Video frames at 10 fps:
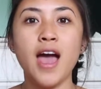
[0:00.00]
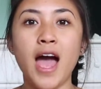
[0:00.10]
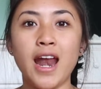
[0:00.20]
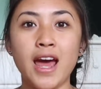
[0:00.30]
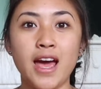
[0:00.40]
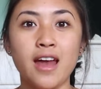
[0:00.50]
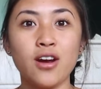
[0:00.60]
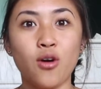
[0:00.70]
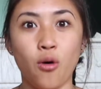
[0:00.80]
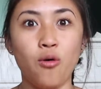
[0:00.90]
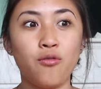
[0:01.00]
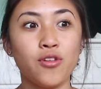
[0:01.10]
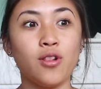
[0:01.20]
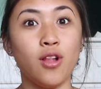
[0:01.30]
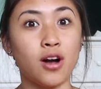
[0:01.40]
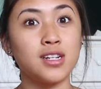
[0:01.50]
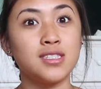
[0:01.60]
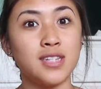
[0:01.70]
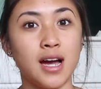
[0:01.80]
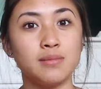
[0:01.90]
And I had a goal for the
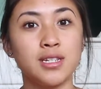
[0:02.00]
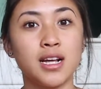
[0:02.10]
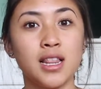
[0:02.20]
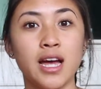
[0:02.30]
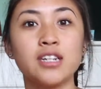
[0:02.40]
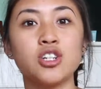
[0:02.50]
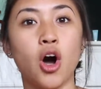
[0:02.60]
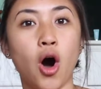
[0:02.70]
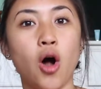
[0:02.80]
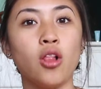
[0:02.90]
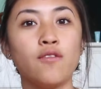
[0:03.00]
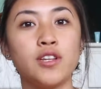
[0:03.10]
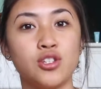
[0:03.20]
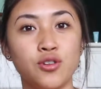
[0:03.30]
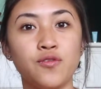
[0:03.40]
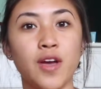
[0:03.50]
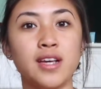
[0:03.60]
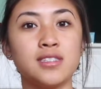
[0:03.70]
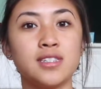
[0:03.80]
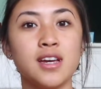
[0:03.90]
longest time to collect all of the Too
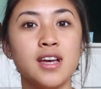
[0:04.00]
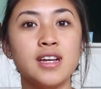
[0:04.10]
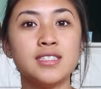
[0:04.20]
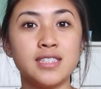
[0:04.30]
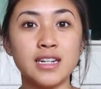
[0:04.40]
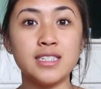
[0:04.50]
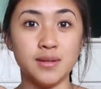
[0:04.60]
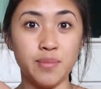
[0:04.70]
Faced scented